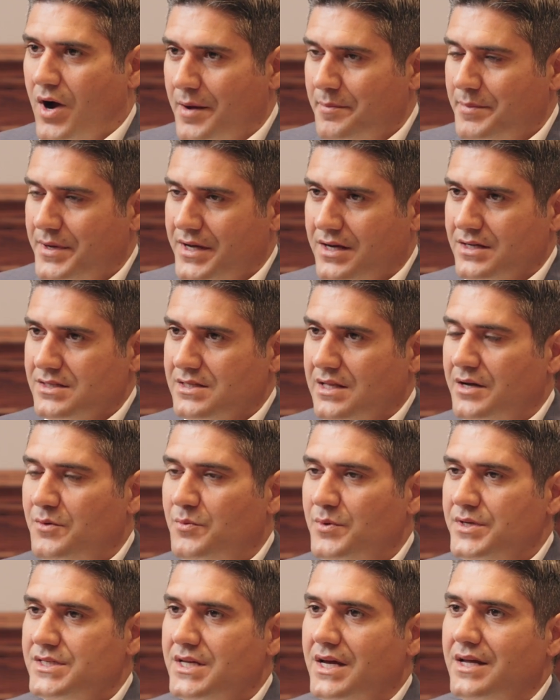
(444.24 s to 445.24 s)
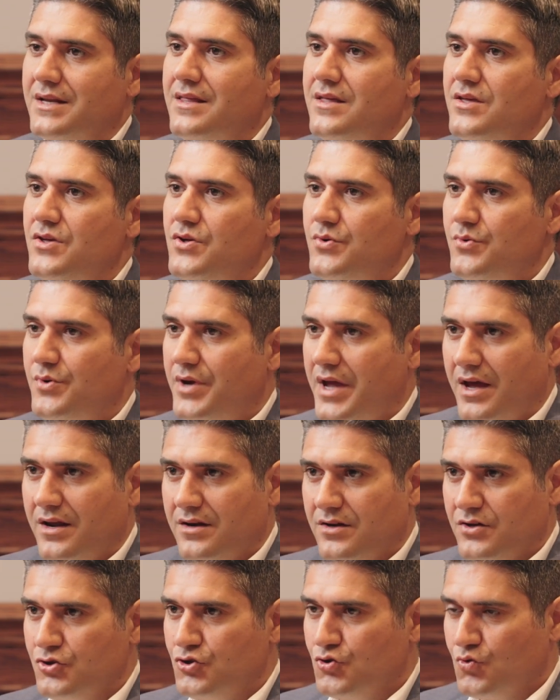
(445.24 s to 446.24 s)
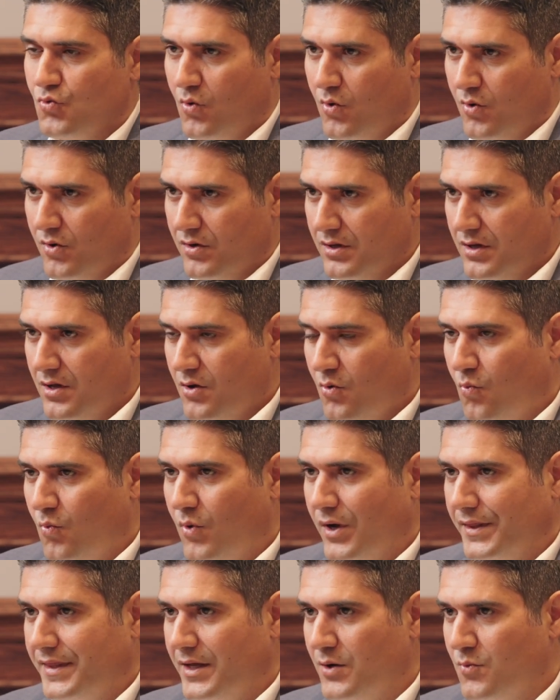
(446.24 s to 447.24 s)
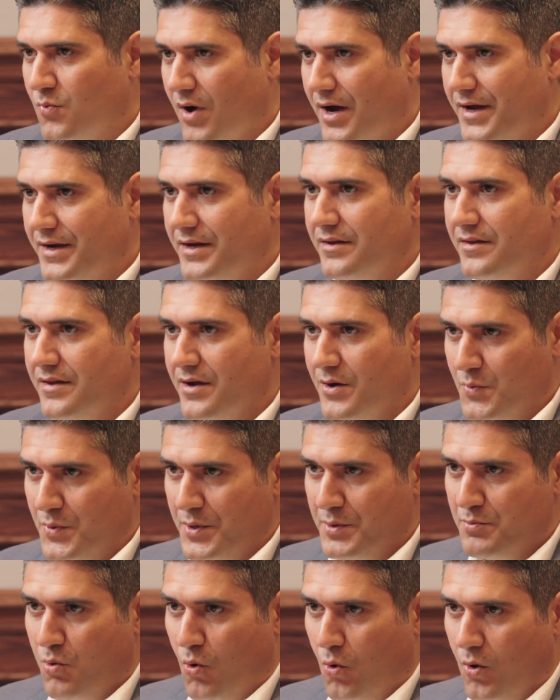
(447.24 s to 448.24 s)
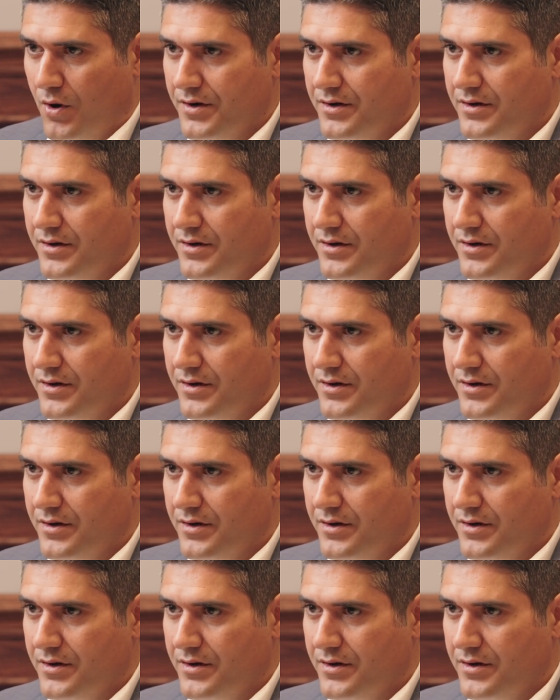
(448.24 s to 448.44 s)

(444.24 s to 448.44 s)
Because like we said, you can't control what they write in their report,